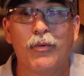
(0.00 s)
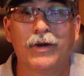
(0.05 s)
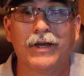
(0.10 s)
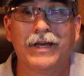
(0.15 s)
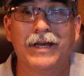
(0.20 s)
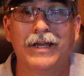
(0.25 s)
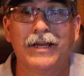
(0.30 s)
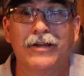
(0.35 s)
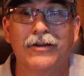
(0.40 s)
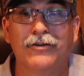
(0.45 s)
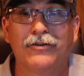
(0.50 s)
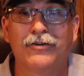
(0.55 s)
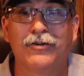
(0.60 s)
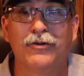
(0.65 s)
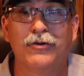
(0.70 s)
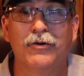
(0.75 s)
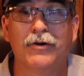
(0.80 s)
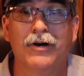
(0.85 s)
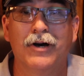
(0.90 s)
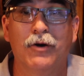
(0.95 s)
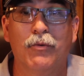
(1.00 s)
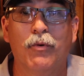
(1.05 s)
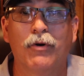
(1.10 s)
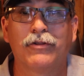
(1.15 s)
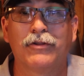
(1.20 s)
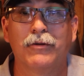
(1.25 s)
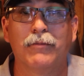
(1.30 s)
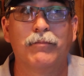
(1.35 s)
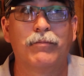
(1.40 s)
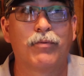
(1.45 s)
we get into
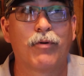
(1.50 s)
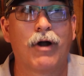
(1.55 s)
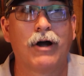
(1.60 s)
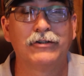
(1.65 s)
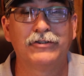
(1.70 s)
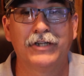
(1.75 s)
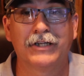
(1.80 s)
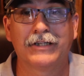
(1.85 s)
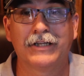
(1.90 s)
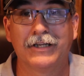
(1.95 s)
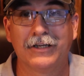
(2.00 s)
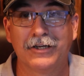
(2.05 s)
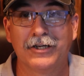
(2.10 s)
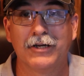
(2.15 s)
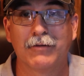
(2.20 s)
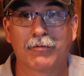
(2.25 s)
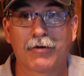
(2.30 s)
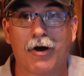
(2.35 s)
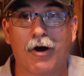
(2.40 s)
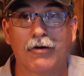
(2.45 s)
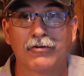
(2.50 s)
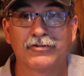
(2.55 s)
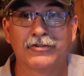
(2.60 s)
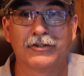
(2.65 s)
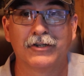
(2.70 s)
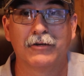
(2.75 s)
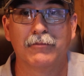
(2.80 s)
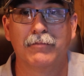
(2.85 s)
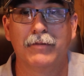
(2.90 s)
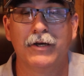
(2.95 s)
what the project ended up
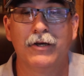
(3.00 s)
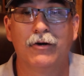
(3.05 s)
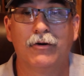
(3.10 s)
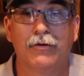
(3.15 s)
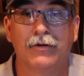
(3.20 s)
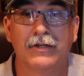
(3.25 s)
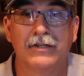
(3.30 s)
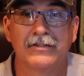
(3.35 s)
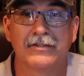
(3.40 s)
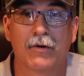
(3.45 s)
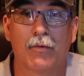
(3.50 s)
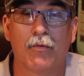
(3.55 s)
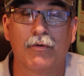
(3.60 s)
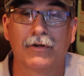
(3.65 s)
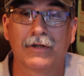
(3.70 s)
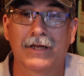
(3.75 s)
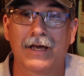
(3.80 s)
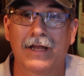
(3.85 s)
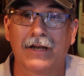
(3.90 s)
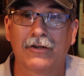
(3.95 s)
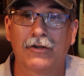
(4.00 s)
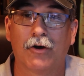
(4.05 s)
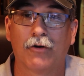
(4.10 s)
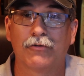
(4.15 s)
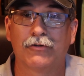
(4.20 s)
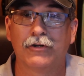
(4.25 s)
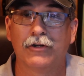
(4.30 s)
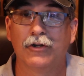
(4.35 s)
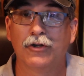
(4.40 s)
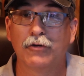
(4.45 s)
costing to build is I want to kind of
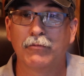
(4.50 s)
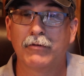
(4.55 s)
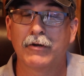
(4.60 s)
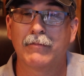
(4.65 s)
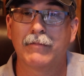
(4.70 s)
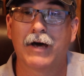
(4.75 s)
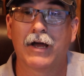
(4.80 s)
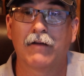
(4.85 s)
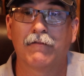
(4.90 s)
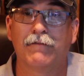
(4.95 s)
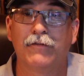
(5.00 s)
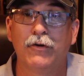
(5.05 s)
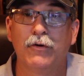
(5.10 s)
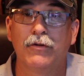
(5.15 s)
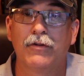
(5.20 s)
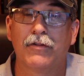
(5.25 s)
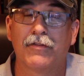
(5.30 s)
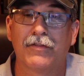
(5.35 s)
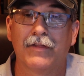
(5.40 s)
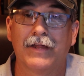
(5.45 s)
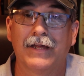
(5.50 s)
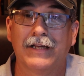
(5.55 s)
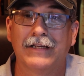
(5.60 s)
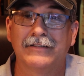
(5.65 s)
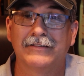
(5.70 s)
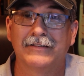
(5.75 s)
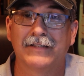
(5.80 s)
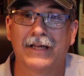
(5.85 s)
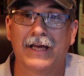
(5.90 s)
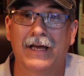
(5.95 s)
talk to you a little bit about a few of the
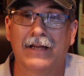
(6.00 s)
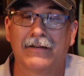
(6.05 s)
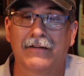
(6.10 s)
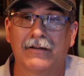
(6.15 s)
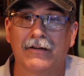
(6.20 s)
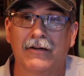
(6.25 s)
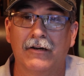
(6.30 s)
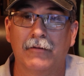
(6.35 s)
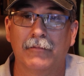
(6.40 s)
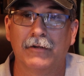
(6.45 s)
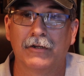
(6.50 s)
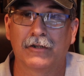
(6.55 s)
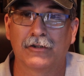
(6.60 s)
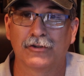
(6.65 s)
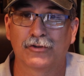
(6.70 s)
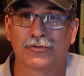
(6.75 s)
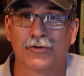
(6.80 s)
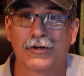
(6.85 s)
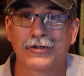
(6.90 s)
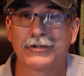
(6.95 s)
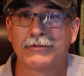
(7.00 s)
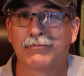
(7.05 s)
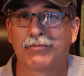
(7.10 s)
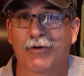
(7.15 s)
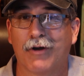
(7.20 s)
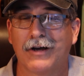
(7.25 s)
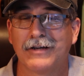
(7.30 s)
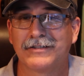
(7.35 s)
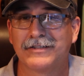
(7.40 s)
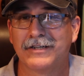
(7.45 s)
things that in the construction
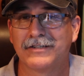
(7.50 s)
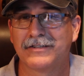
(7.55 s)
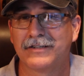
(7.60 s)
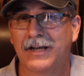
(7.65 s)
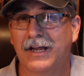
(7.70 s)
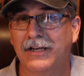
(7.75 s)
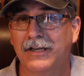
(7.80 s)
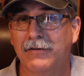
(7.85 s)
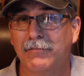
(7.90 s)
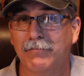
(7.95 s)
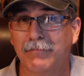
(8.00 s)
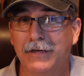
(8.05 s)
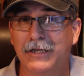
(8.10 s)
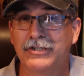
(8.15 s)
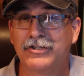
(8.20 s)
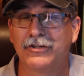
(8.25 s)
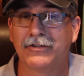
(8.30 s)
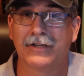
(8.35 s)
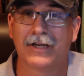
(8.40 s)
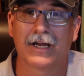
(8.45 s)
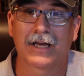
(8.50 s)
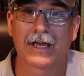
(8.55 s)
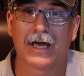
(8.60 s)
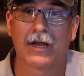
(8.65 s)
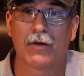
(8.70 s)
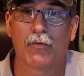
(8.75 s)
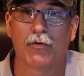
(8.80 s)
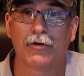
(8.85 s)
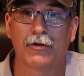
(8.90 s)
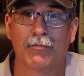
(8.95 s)
process that I didn't mention that I
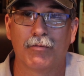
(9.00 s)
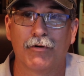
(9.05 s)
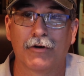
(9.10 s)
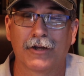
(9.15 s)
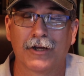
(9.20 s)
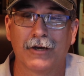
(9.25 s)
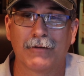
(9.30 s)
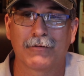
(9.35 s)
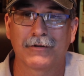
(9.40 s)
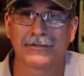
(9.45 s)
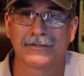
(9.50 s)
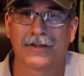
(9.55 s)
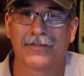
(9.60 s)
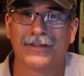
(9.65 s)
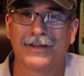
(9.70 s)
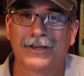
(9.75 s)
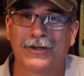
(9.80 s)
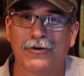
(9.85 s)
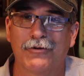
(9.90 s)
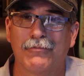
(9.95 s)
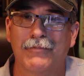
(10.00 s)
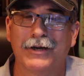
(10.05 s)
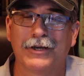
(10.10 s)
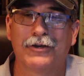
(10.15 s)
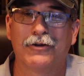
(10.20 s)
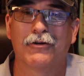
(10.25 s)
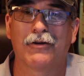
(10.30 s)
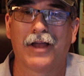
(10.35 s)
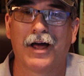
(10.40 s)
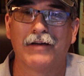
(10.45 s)
kind of wanted to bring up, because I think it'll
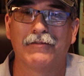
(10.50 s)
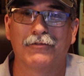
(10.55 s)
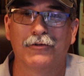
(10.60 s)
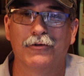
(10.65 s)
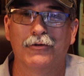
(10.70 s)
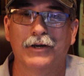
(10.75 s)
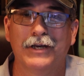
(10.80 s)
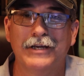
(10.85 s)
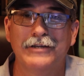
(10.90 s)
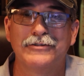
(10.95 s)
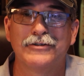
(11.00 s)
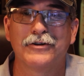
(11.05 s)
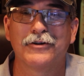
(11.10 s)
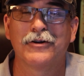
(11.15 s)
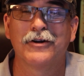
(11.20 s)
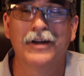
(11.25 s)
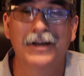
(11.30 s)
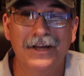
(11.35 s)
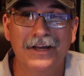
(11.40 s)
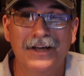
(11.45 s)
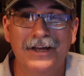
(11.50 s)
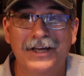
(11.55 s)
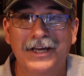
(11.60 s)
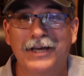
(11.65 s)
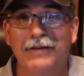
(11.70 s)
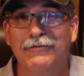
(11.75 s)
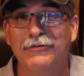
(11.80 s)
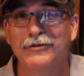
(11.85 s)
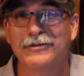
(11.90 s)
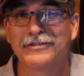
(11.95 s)
make your life a little easier
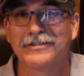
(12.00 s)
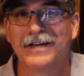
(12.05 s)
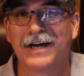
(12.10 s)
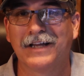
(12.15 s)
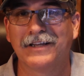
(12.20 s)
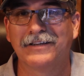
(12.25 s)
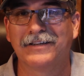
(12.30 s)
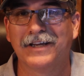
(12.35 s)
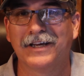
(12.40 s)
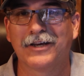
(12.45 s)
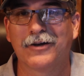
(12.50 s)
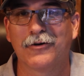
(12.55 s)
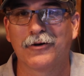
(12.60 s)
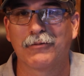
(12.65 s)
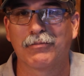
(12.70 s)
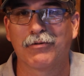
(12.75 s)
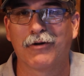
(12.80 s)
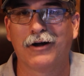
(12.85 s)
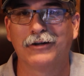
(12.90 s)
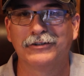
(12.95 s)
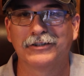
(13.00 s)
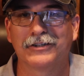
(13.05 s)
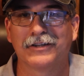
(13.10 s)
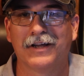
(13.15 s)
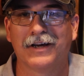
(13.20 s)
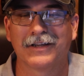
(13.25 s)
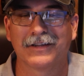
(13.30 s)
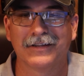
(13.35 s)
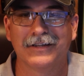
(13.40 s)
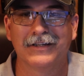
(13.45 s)
if you decide to take on a project
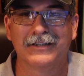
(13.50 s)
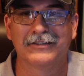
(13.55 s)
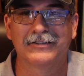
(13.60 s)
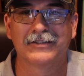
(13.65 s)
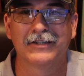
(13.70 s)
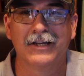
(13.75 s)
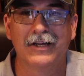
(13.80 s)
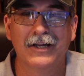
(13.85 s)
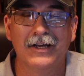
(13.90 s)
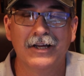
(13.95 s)
like this.